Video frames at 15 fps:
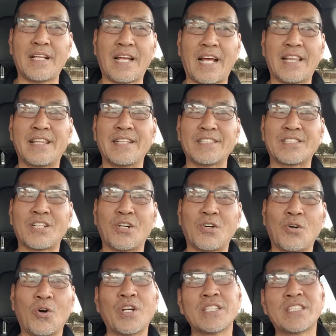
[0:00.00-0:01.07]
I think so.
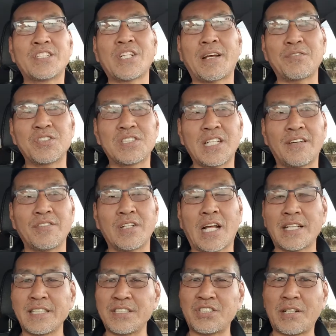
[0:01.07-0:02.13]
Or is it chapter 7?
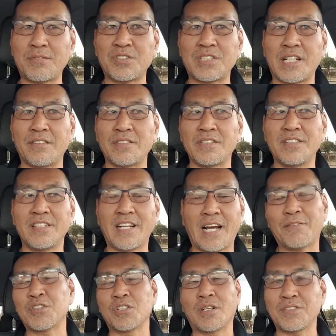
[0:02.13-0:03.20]
I think it's chapter 7.
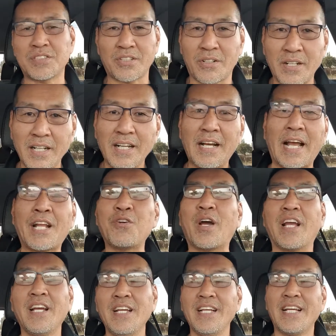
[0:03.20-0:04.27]
I'm not sure.
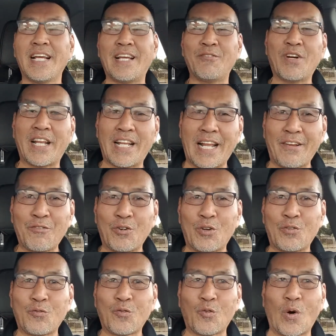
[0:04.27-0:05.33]
Anyway, and when,
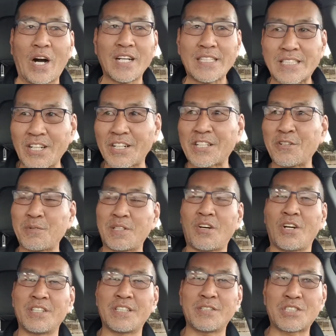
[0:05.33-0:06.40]
when while he's talking with,
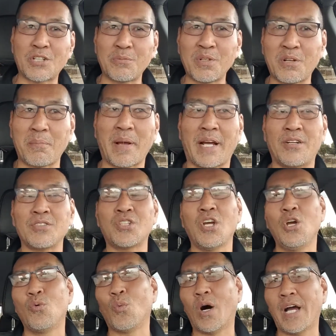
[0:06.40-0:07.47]
on the Sermon on the Mount,
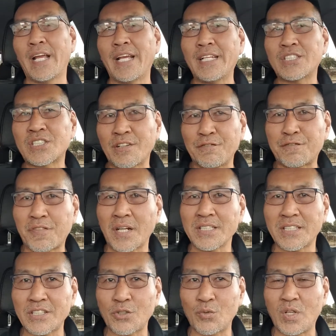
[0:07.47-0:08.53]
while he's
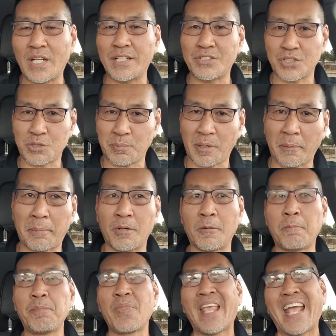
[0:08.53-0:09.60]
confronting the religious
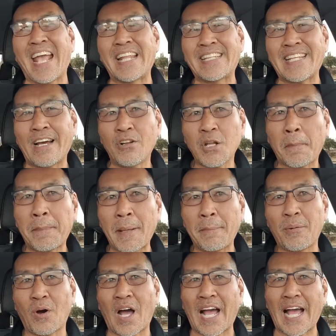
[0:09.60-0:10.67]
people and telling
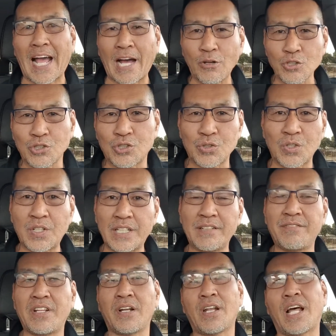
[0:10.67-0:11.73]
people how to
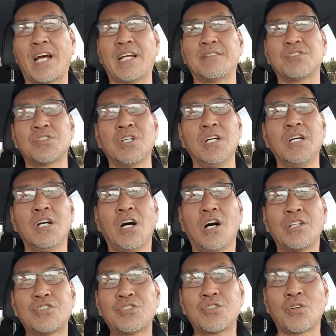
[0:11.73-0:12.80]
live their lives
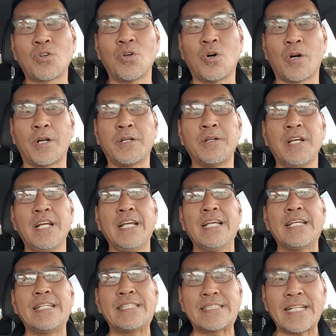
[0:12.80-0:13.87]
unto the Lord,
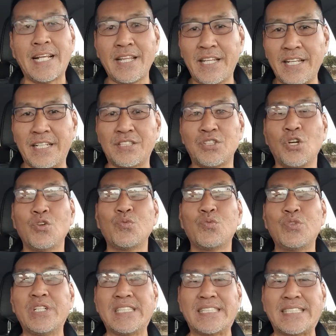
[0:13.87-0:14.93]
he said this,
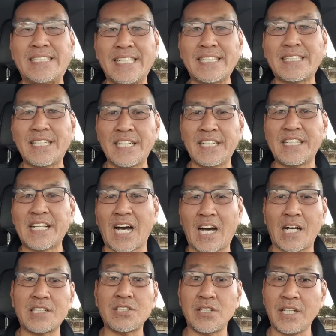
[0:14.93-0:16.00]
resist
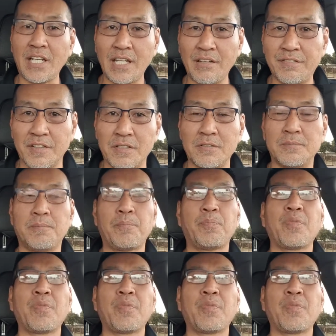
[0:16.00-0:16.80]
not evil.